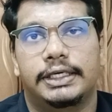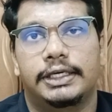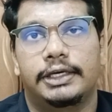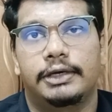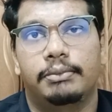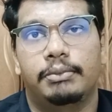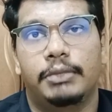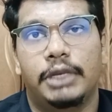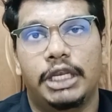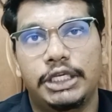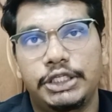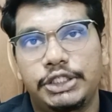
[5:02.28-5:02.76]

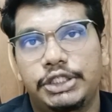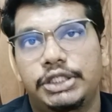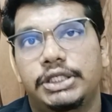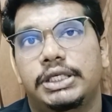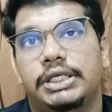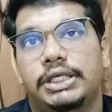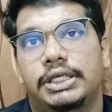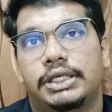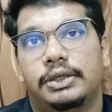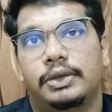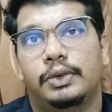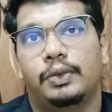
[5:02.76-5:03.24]

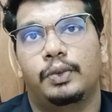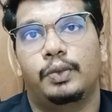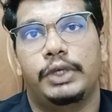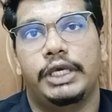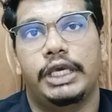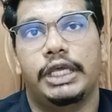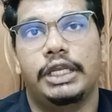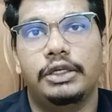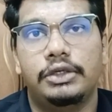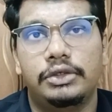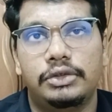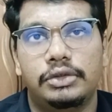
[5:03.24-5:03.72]
Malaysia, we
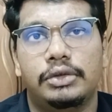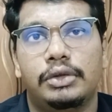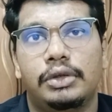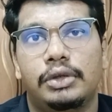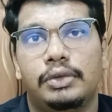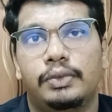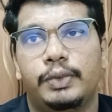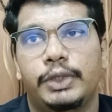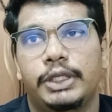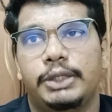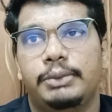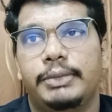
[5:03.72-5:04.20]
enroll
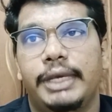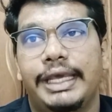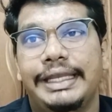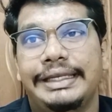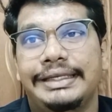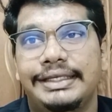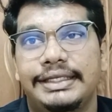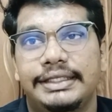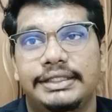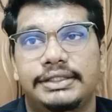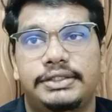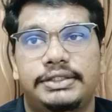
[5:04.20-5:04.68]
with
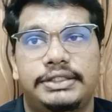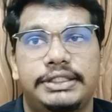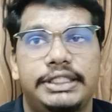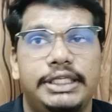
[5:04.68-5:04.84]
mainly three